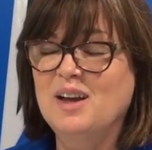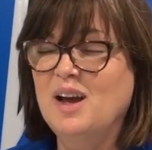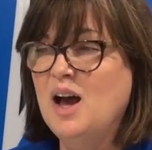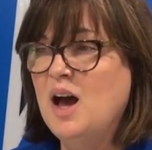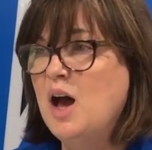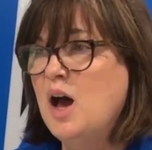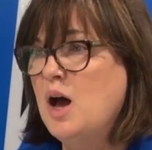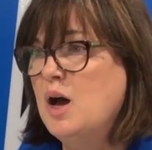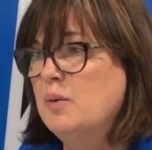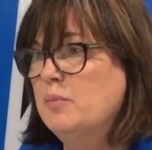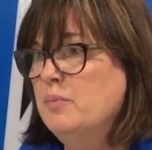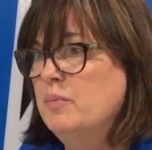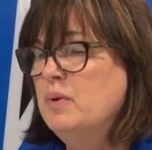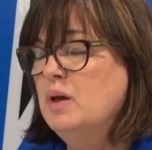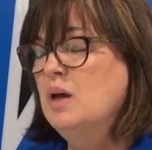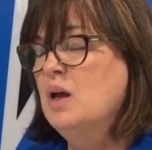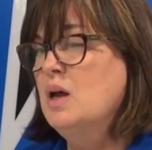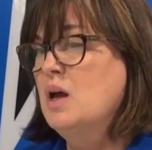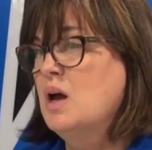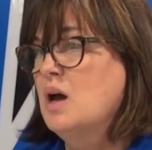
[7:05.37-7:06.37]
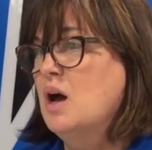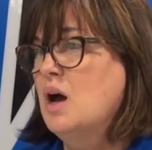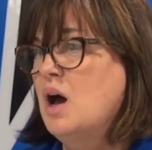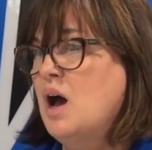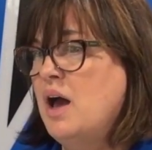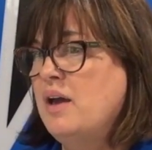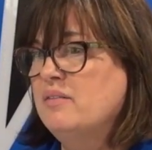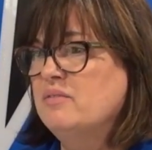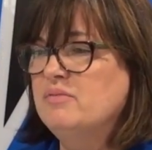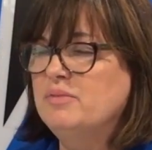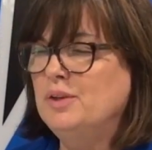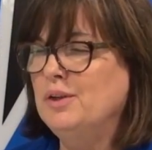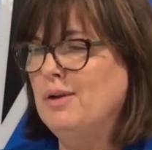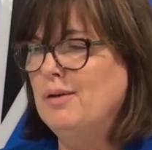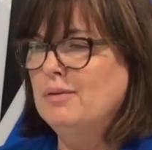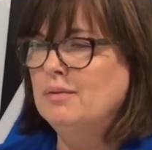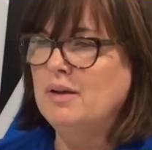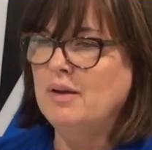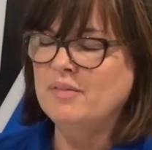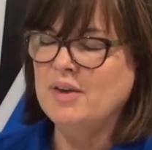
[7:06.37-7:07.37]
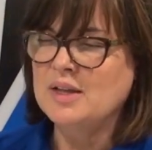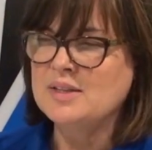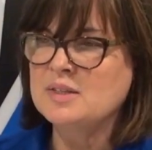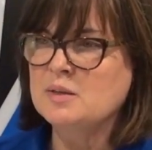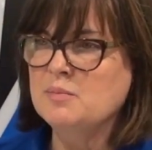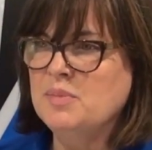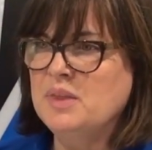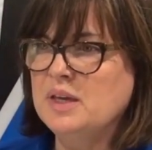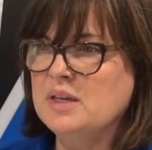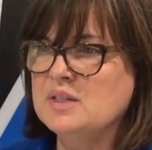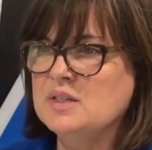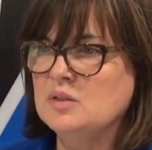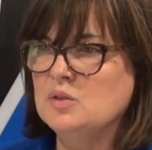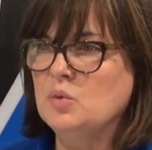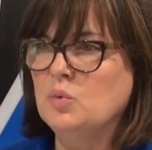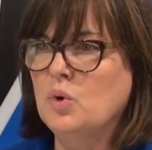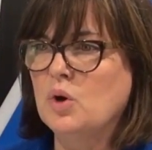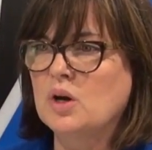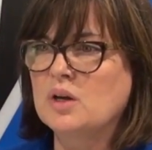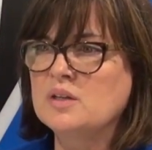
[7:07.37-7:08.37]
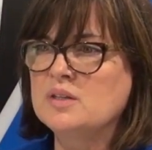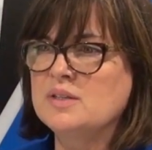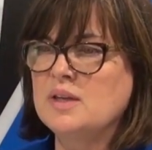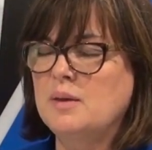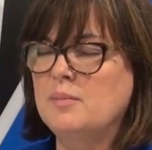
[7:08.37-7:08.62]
I've got some things in the works.